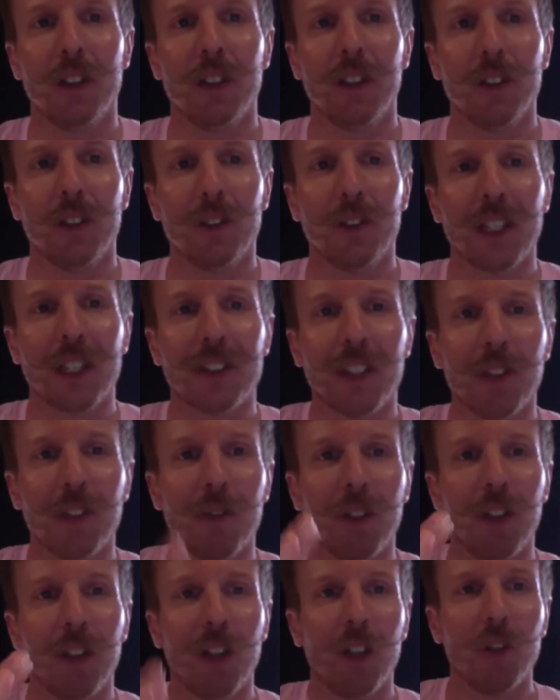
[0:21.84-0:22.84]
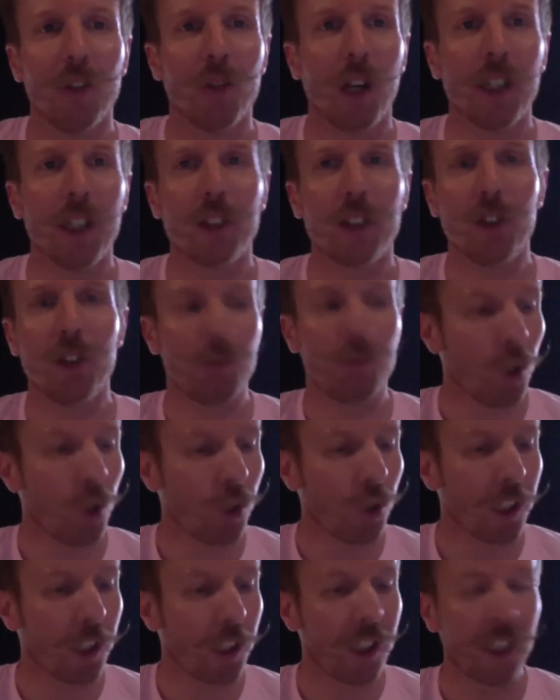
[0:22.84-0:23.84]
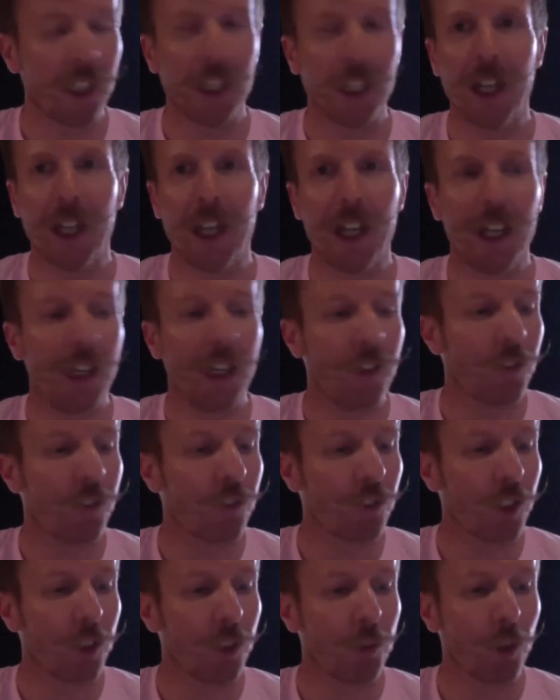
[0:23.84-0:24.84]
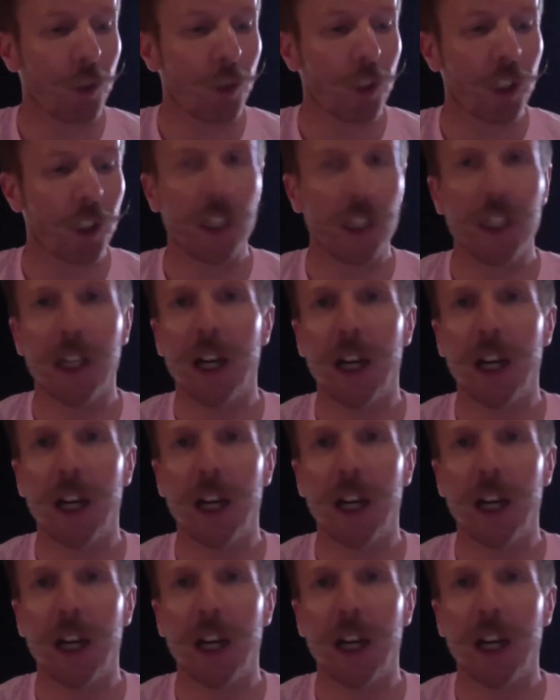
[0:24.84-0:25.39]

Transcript: Thanks, Sam. Right. Good morning, everybody.